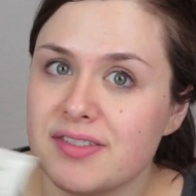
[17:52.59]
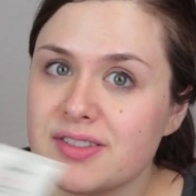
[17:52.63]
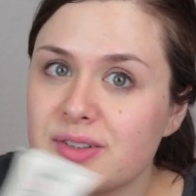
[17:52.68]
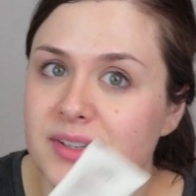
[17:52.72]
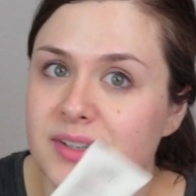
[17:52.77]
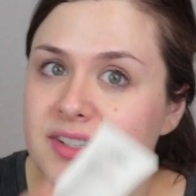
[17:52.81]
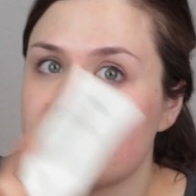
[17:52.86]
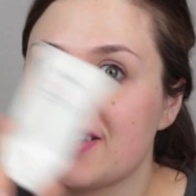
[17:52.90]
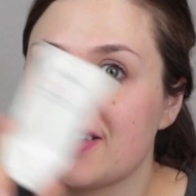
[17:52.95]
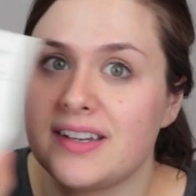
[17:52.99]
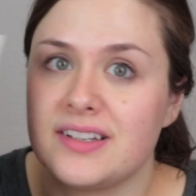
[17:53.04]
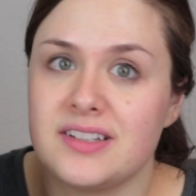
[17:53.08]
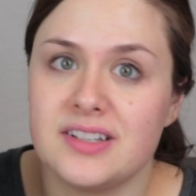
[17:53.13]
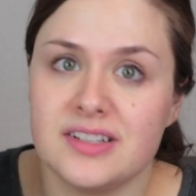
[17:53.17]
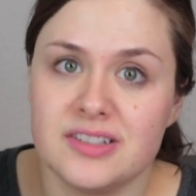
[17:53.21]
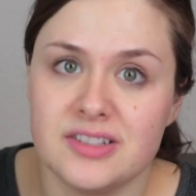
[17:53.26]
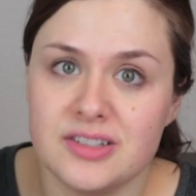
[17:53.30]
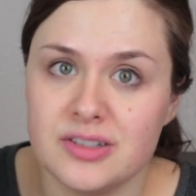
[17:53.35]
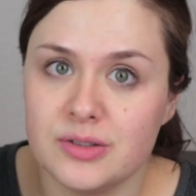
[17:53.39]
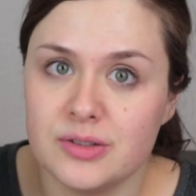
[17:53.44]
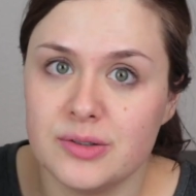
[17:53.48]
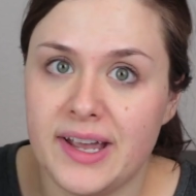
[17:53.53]
So I just like to
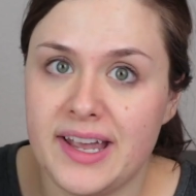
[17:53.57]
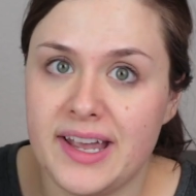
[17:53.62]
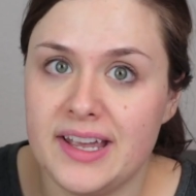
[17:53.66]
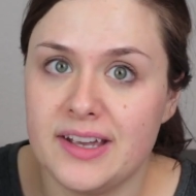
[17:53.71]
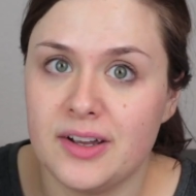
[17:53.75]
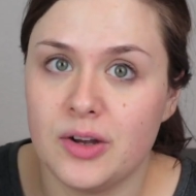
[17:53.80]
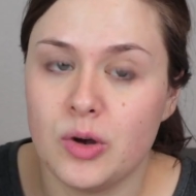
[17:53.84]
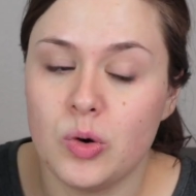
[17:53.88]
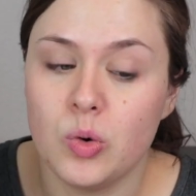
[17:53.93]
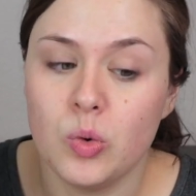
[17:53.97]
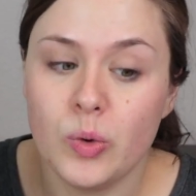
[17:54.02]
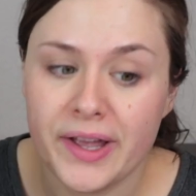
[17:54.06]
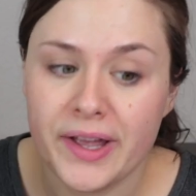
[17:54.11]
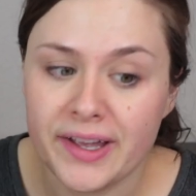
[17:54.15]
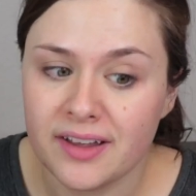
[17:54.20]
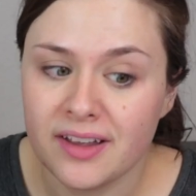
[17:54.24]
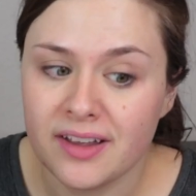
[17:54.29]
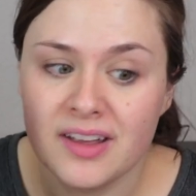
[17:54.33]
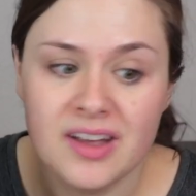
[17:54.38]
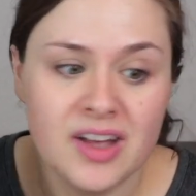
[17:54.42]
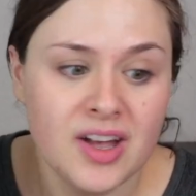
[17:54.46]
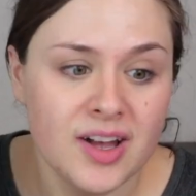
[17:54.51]
do a
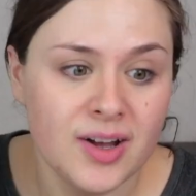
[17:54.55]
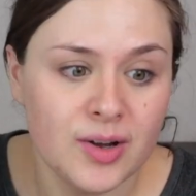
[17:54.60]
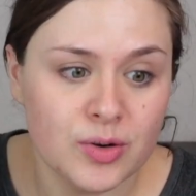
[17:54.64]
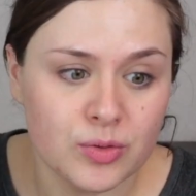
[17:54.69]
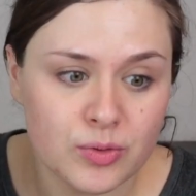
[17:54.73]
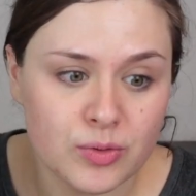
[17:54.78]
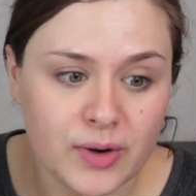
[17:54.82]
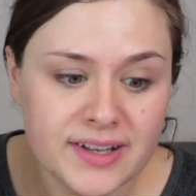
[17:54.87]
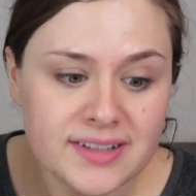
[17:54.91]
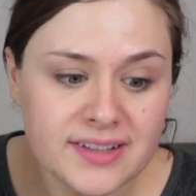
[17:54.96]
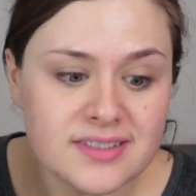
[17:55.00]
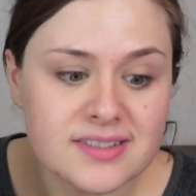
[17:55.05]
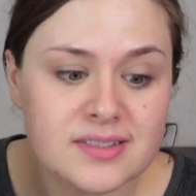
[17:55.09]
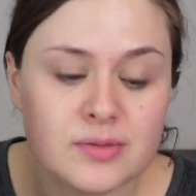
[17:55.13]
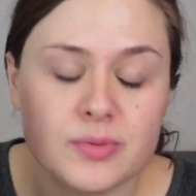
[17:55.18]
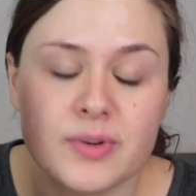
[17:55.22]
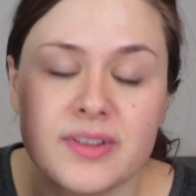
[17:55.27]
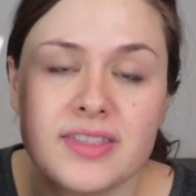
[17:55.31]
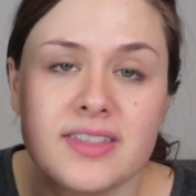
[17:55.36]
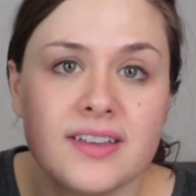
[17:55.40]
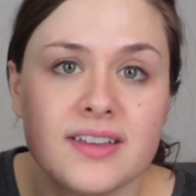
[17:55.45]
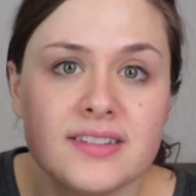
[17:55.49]
quick rinse
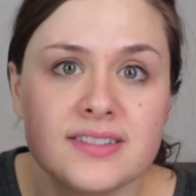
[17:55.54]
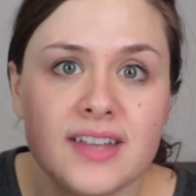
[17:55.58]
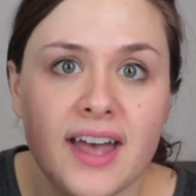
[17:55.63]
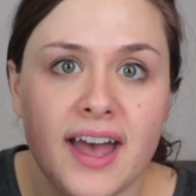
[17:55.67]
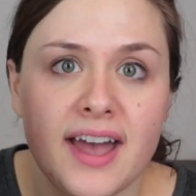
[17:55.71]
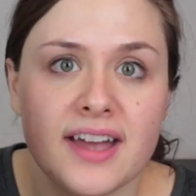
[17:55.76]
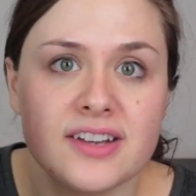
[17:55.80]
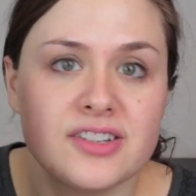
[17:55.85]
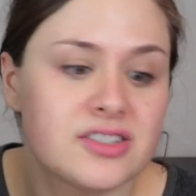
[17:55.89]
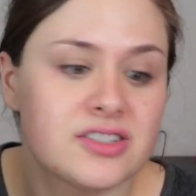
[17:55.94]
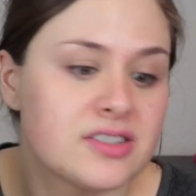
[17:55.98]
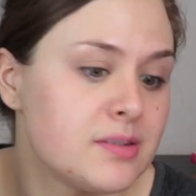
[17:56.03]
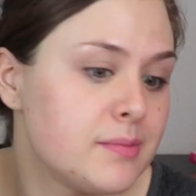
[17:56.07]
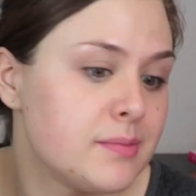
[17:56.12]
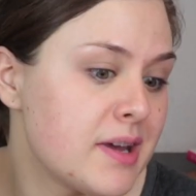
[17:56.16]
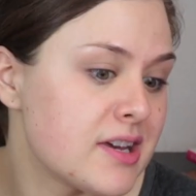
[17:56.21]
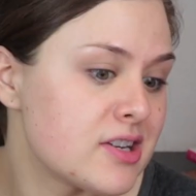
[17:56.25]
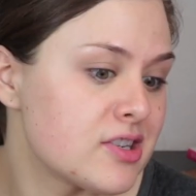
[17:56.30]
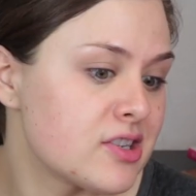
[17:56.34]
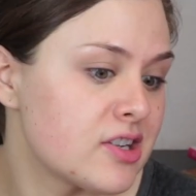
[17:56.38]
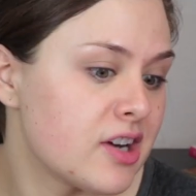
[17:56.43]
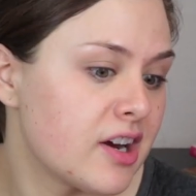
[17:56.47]
with this guy just to
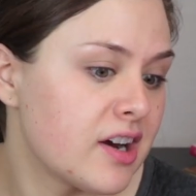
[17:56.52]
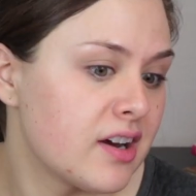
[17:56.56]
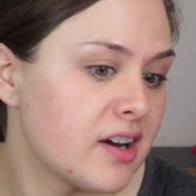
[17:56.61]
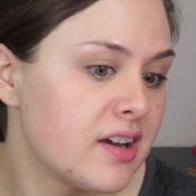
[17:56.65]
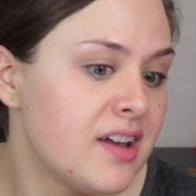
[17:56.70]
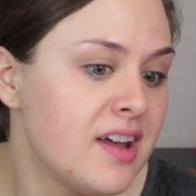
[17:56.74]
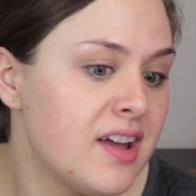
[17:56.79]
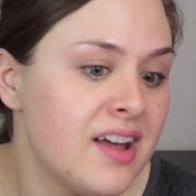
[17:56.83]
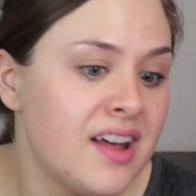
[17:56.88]
make sure